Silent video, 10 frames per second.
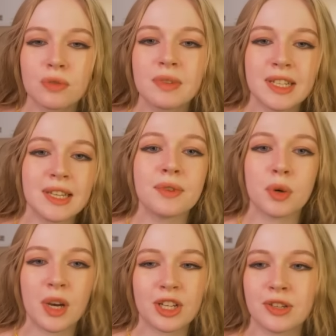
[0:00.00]
receive
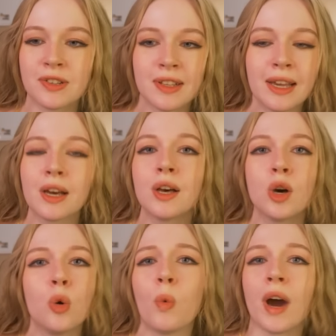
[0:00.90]
questions like,
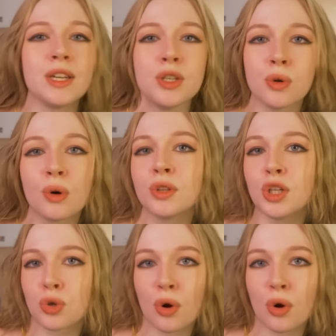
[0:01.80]
why do you only draw